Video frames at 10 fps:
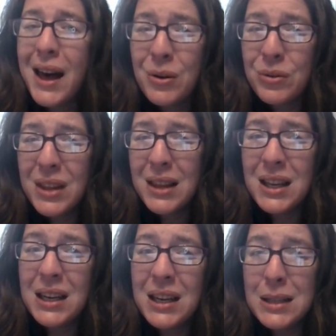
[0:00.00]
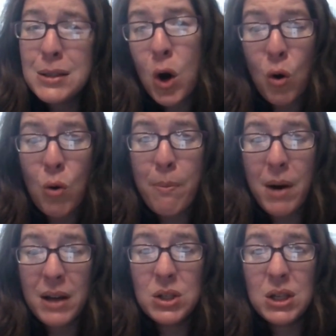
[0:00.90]
I don't think that it needs a whole
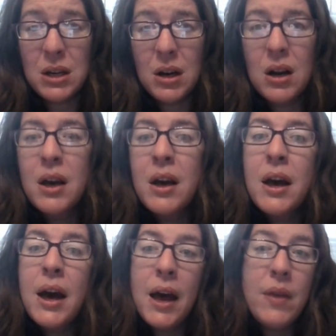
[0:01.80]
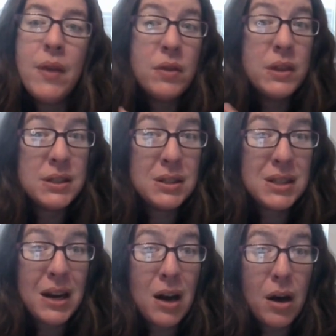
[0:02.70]
bunch here. And then this is
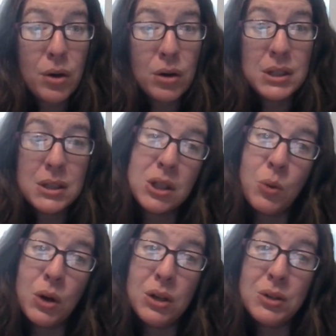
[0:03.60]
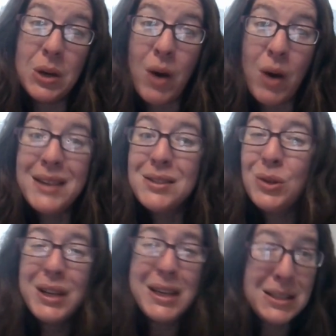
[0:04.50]
that other dish that we're using rice. You
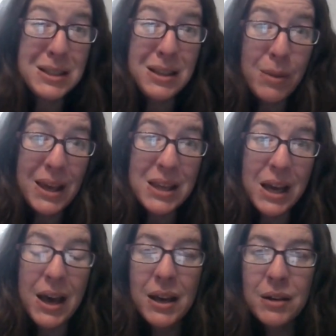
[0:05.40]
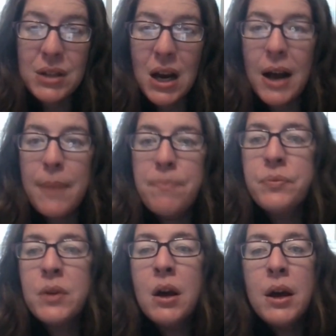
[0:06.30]
could easily make that ahead of time.
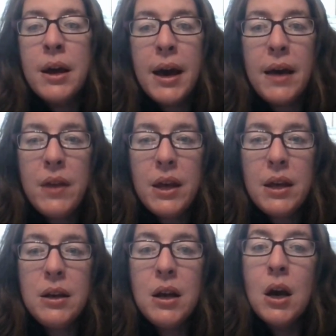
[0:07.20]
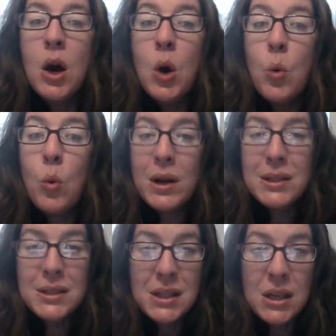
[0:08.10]
And then
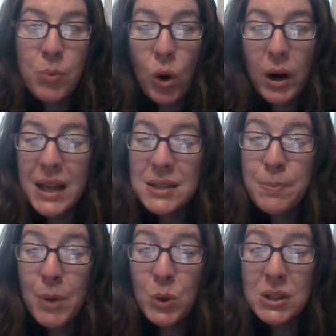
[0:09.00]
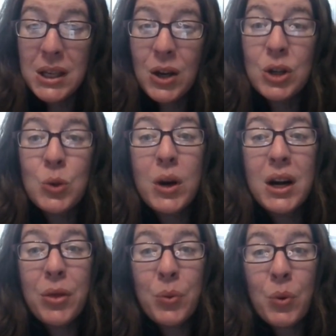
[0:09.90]
once the pork is mostly cooked, we're
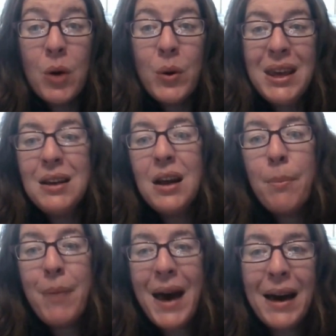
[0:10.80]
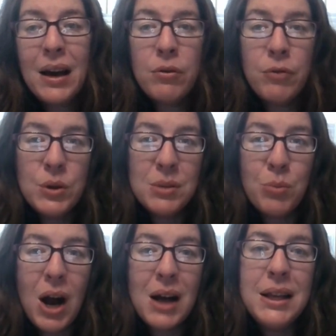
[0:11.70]
going to throw in a bag of frozen
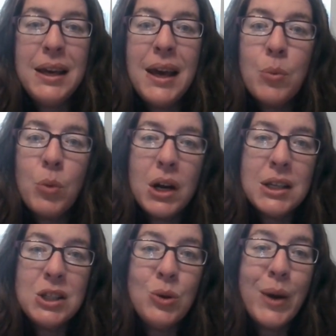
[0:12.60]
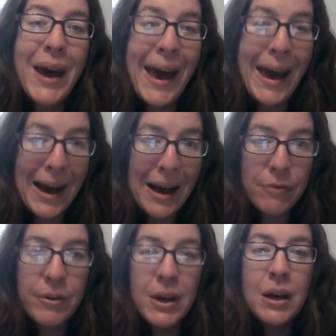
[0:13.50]
broccoli and we're going to do
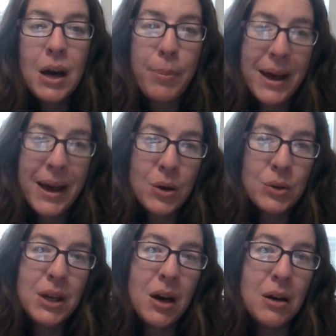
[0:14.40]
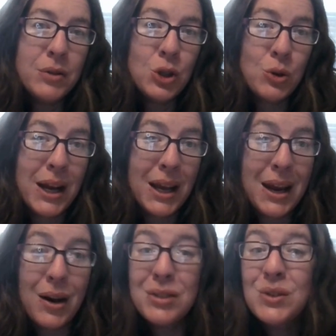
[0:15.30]
1/2 pound of shredded
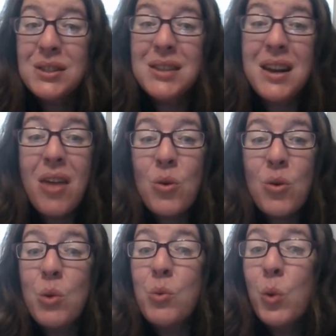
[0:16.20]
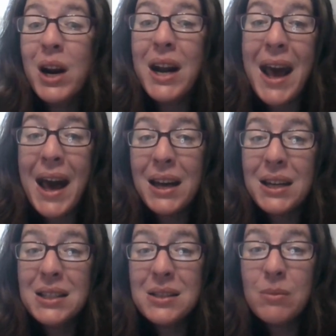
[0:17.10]
carrots. This is another one where we're going to add
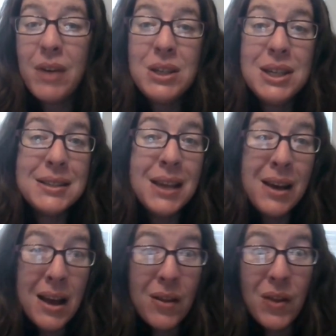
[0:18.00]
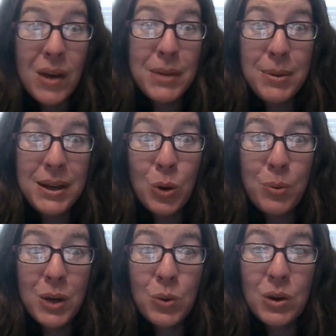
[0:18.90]
in some veggies that maybe
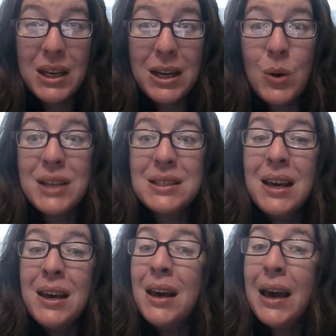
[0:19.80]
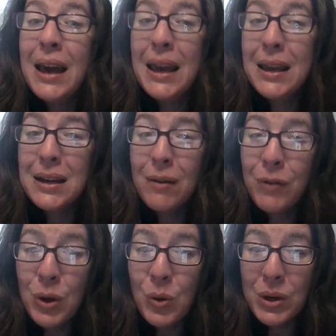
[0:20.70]
nobody really noticed. And if
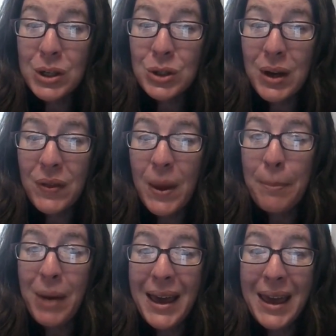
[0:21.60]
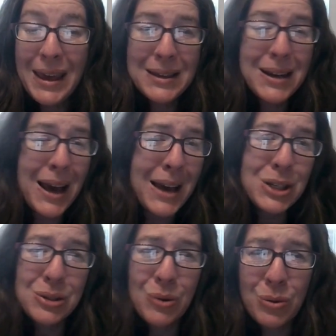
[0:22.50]
you don't want to shred them by hand, I
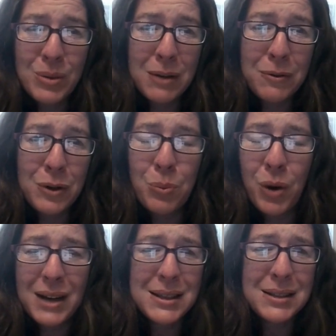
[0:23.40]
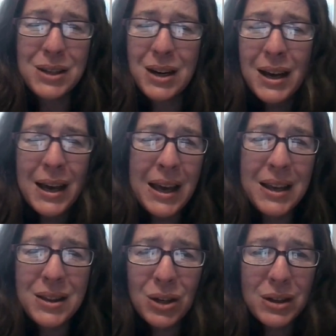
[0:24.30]
just throw them in the food processor.
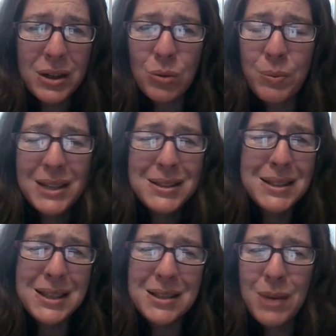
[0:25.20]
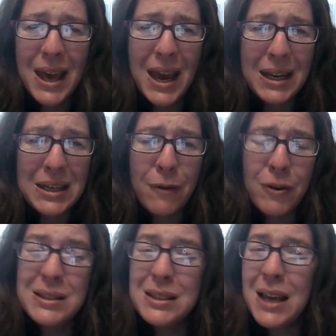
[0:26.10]
They're little bits. It doesn't make any
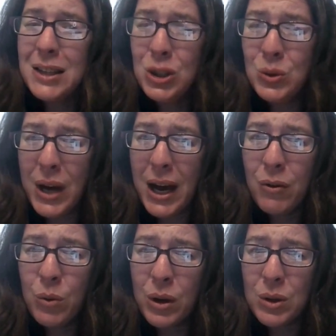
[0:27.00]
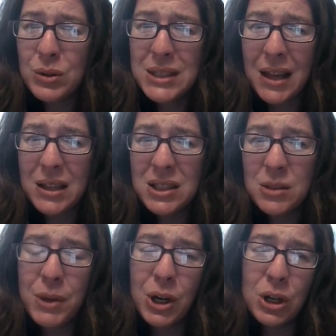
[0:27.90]
difference. I do have one of those salad
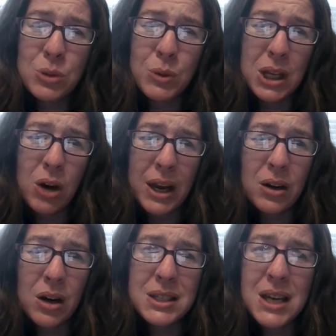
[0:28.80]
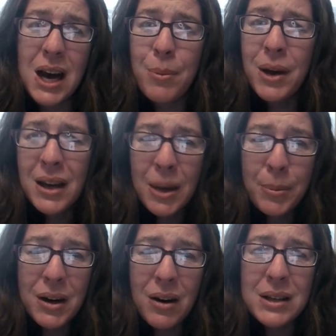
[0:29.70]
spinners with the grater on top,
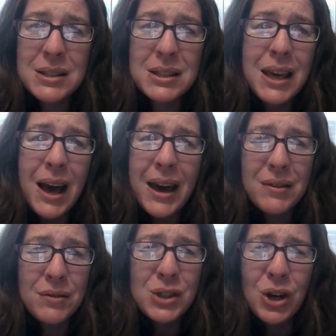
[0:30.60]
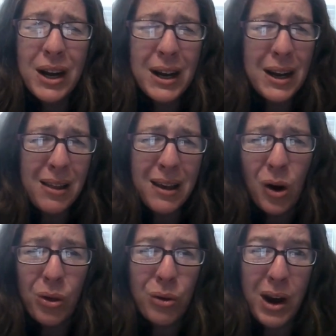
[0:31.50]
but honestly, I'm starting to get like
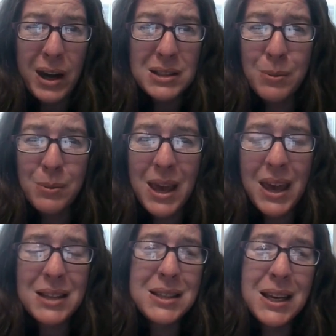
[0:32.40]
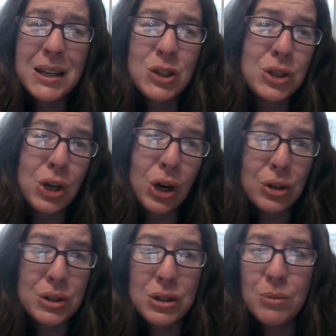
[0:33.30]
arthritis in my hands and it just
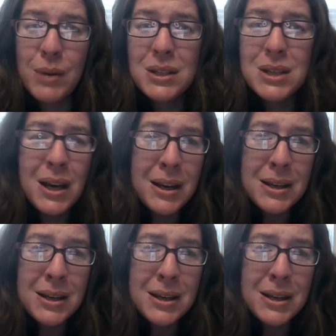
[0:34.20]
hurts too much.